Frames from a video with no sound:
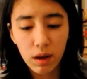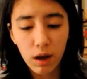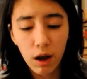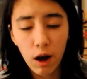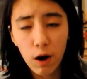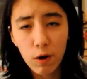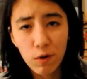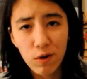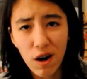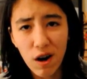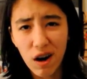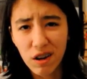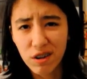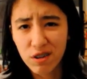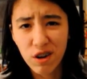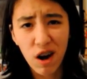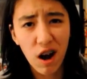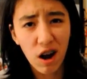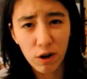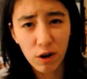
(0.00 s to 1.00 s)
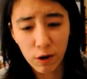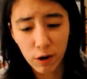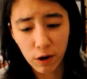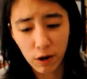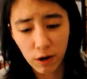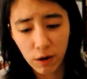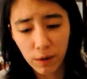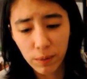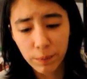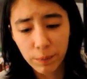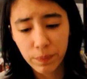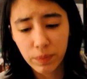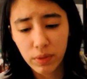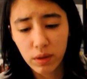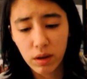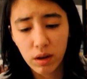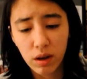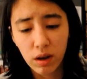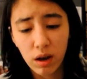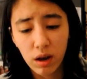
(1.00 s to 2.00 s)
Oh God, not her.
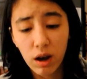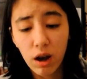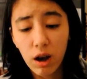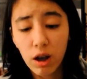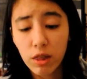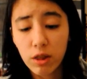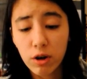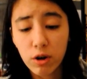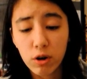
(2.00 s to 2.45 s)
The